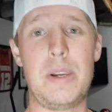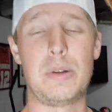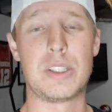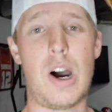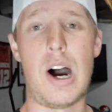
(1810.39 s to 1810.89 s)
He
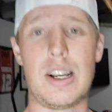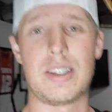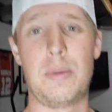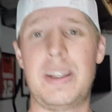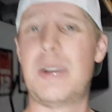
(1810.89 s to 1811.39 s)
was
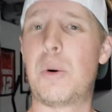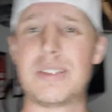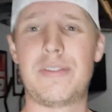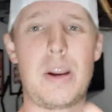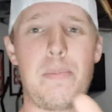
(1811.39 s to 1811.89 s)
awesome. He
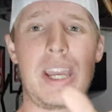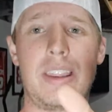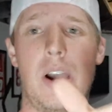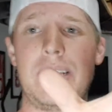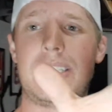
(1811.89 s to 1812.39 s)
wasn't very big
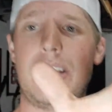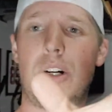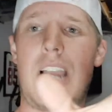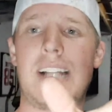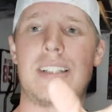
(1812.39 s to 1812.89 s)
though. He still
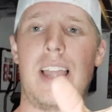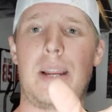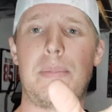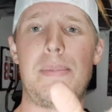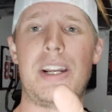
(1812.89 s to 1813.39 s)
got to
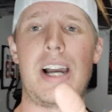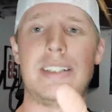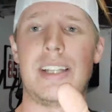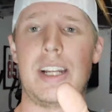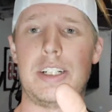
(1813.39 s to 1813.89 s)
like maybe
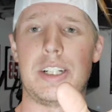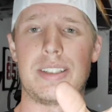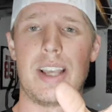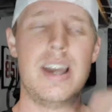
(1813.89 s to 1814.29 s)
9-10 inches.